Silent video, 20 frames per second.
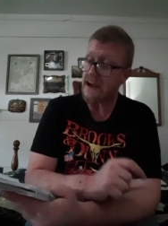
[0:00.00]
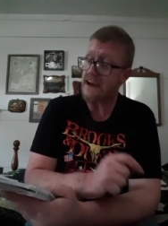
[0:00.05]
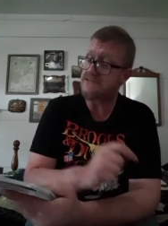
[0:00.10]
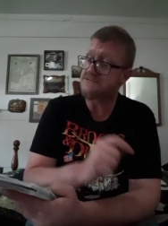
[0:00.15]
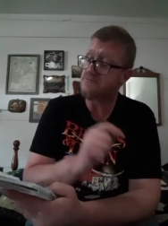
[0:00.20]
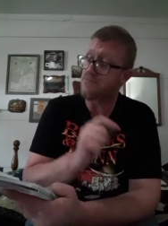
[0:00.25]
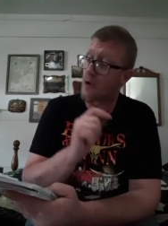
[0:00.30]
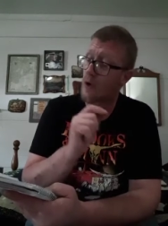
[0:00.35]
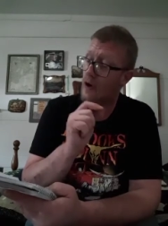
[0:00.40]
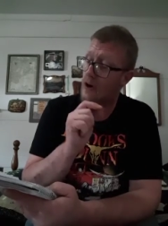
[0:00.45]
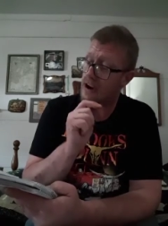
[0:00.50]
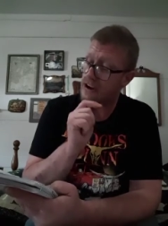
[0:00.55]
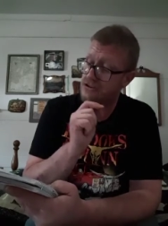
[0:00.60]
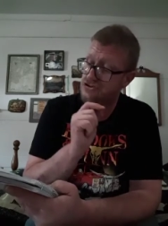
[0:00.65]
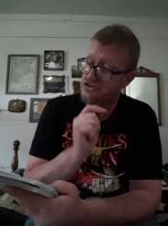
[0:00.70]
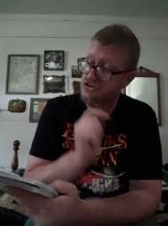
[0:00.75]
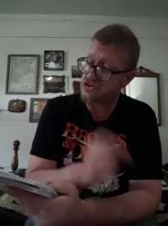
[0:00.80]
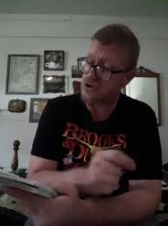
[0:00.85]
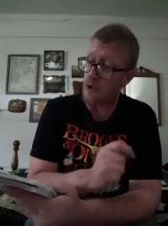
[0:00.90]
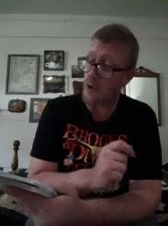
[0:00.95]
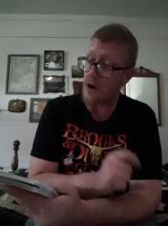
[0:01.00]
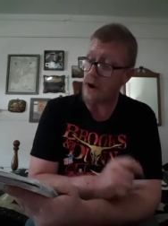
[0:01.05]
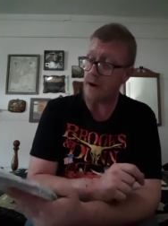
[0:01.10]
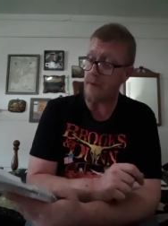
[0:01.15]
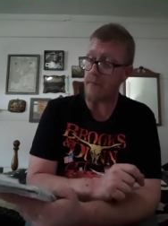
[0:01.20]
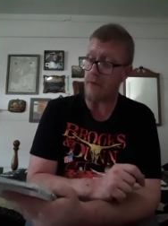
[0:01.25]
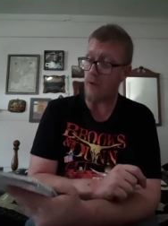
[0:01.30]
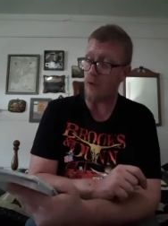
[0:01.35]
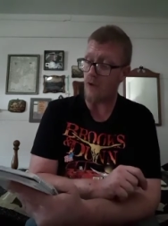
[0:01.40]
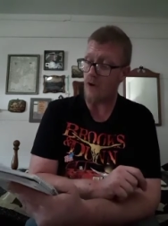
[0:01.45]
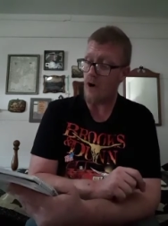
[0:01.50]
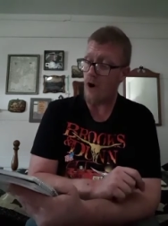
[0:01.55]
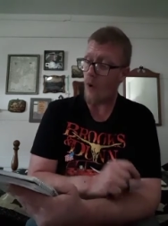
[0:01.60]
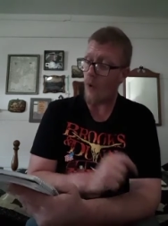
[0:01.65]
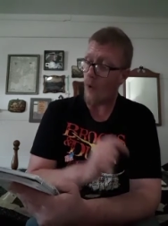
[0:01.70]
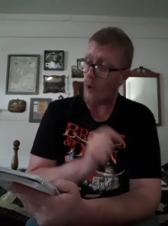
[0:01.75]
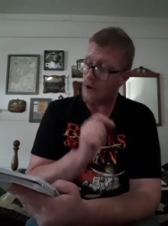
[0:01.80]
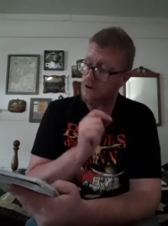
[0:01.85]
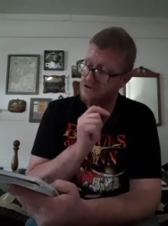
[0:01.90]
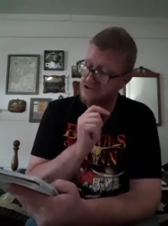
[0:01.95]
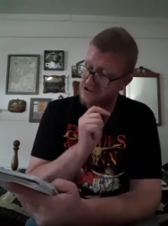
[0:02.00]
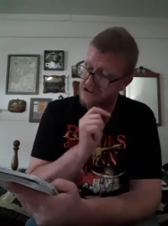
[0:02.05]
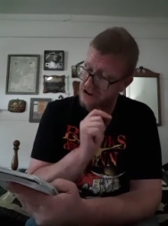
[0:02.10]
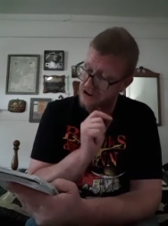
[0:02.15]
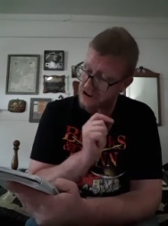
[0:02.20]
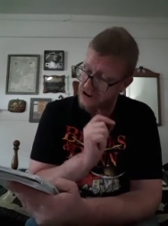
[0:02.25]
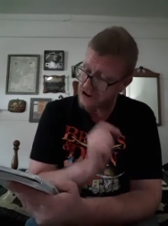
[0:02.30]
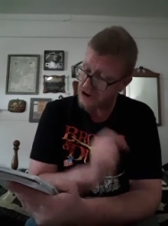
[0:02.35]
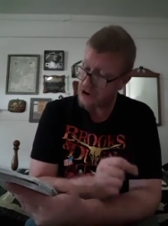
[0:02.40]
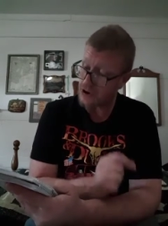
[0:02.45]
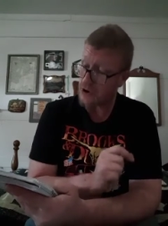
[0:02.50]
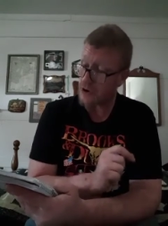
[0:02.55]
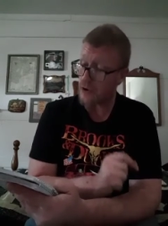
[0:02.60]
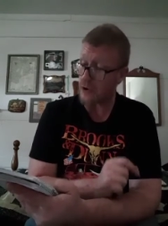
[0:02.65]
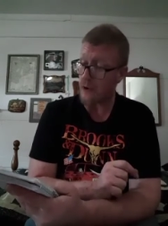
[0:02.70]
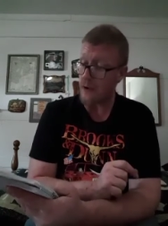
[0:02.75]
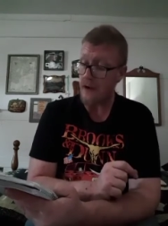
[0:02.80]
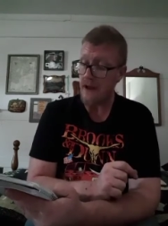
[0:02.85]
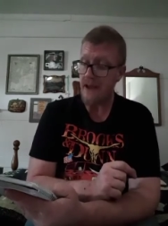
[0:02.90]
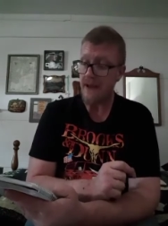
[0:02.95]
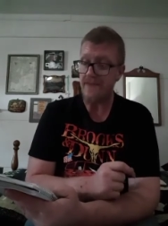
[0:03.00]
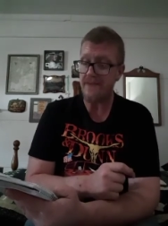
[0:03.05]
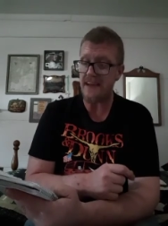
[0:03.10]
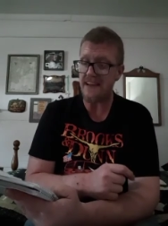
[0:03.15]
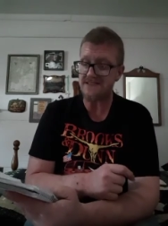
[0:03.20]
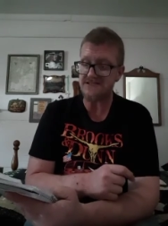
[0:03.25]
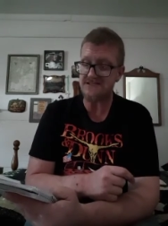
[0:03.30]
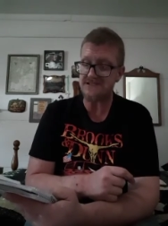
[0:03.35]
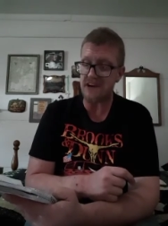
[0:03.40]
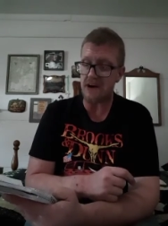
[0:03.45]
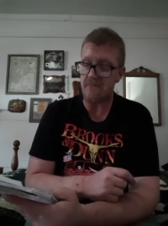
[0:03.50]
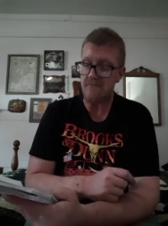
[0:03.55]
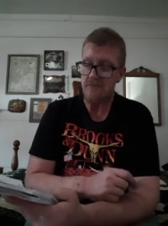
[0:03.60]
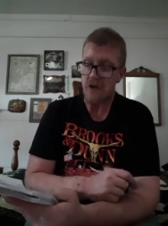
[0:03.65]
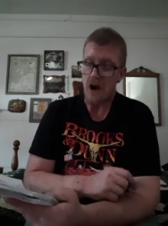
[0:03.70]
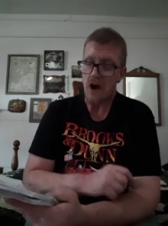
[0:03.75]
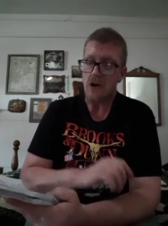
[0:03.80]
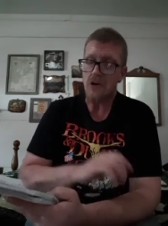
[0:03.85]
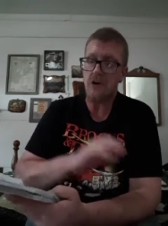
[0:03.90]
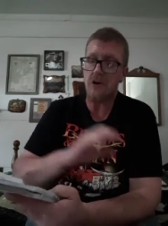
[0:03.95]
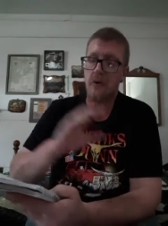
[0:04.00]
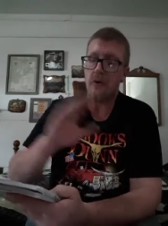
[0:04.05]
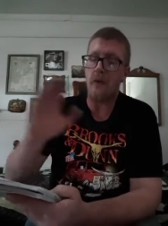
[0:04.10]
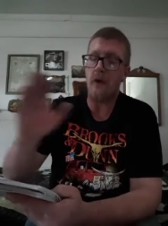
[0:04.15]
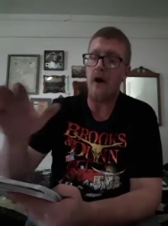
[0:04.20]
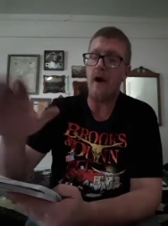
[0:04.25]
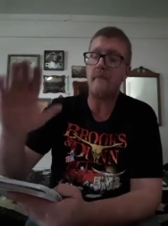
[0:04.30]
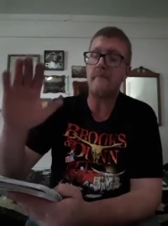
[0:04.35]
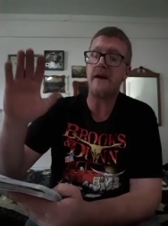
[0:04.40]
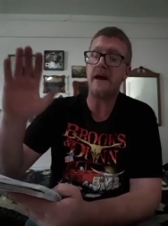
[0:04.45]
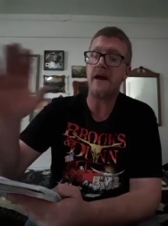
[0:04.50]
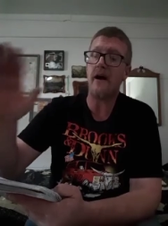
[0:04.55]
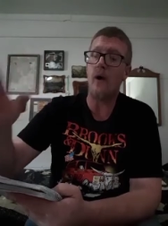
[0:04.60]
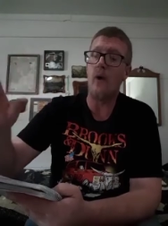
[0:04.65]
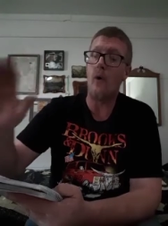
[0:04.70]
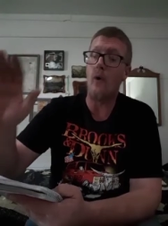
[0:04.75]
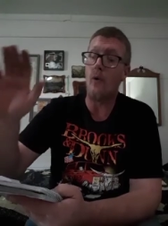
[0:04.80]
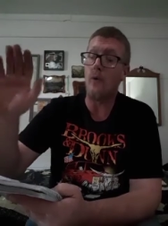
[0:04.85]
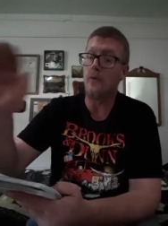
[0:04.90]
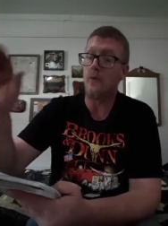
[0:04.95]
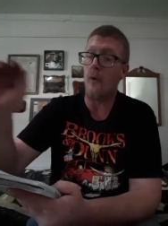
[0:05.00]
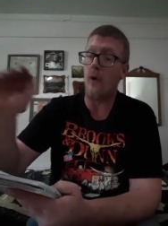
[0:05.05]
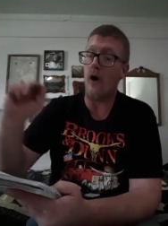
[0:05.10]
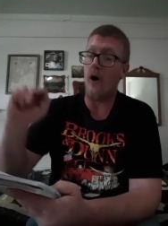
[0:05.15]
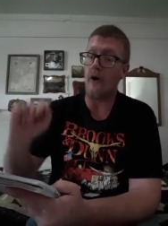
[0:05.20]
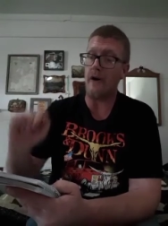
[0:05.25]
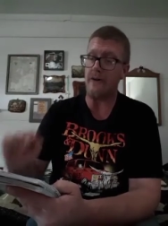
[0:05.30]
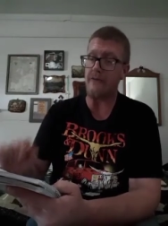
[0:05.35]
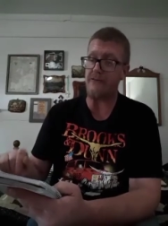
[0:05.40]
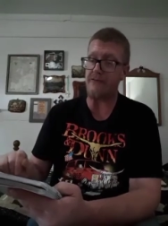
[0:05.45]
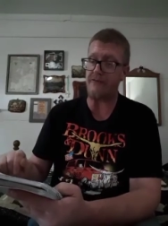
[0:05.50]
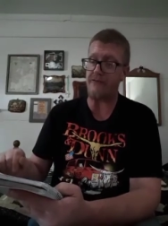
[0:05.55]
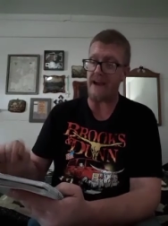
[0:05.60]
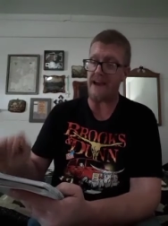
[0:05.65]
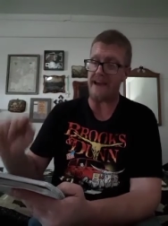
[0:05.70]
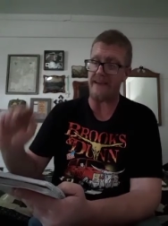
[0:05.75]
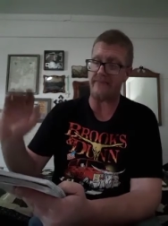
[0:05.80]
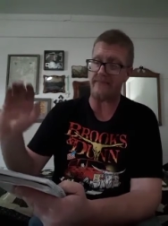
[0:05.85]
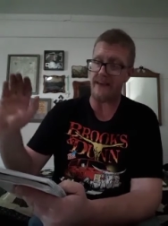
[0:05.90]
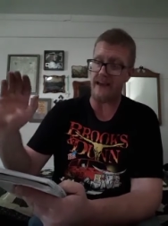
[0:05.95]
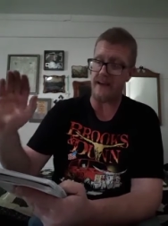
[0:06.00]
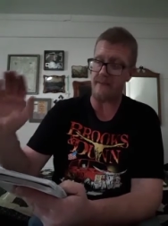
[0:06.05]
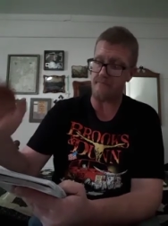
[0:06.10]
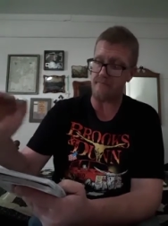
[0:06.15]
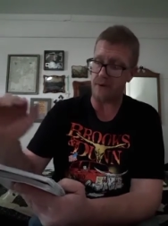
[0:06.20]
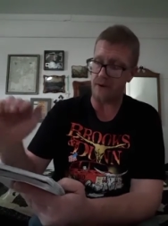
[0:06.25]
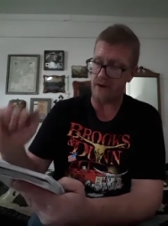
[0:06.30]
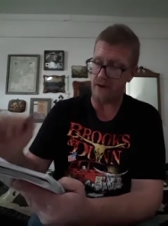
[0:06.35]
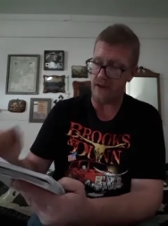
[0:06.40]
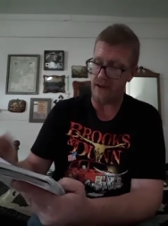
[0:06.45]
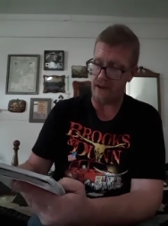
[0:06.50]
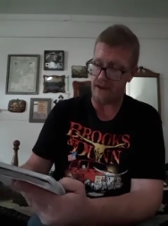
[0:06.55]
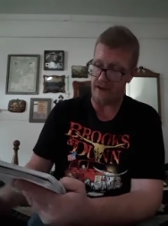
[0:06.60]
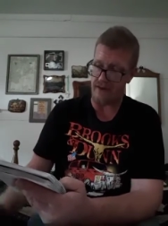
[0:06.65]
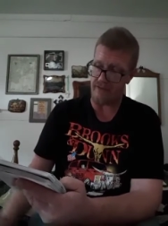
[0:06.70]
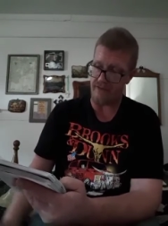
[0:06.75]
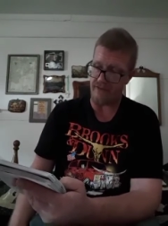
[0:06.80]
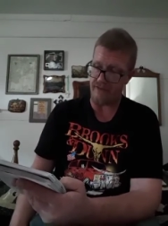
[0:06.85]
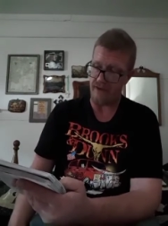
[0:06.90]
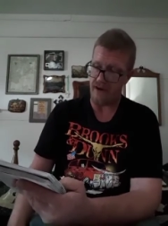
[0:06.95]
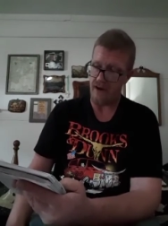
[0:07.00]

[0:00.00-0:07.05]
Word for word: is more enjoyable or secure than some crummy old walk of faith and belief,